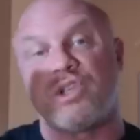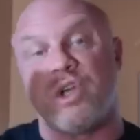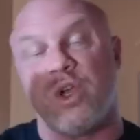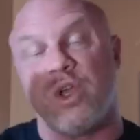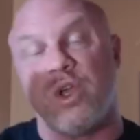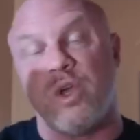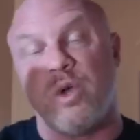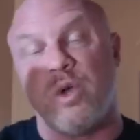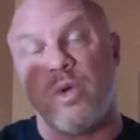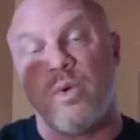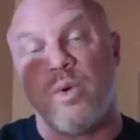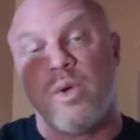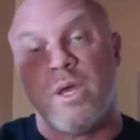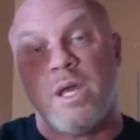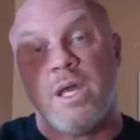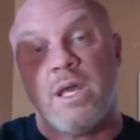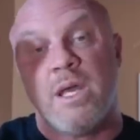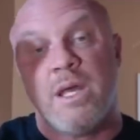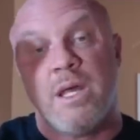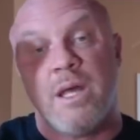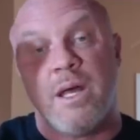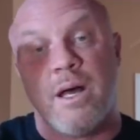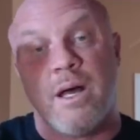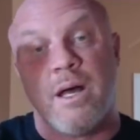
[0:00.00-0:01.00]
you
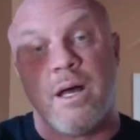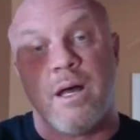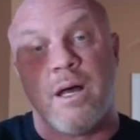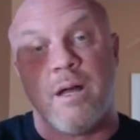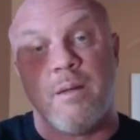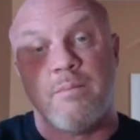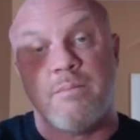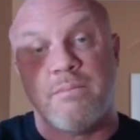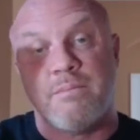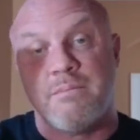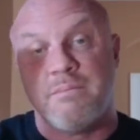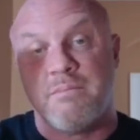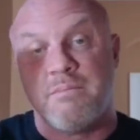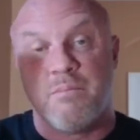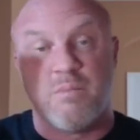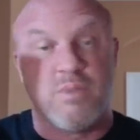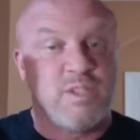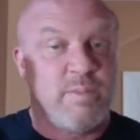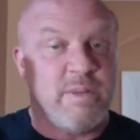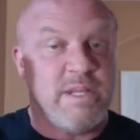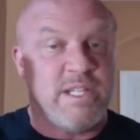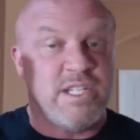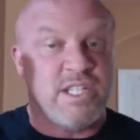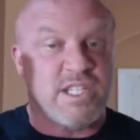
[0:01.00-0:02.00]
would
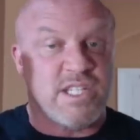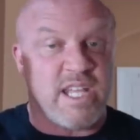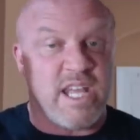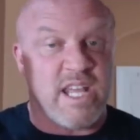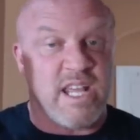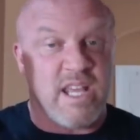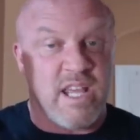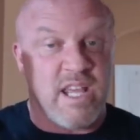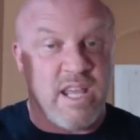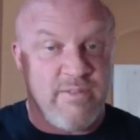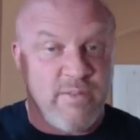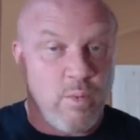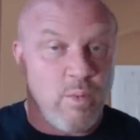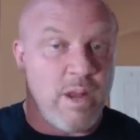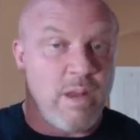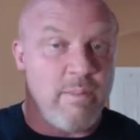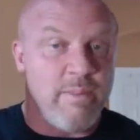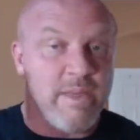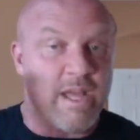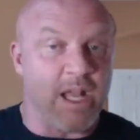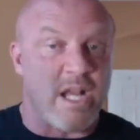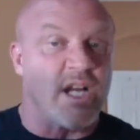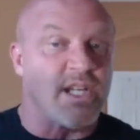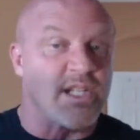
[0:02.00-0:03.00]
be just like if you want to
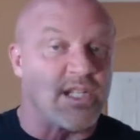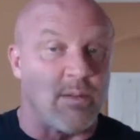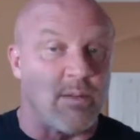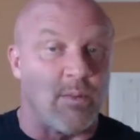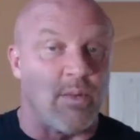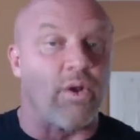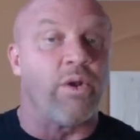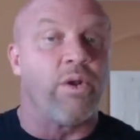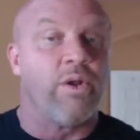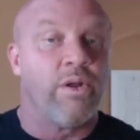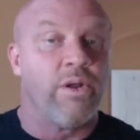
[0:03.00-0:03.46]
be a customer.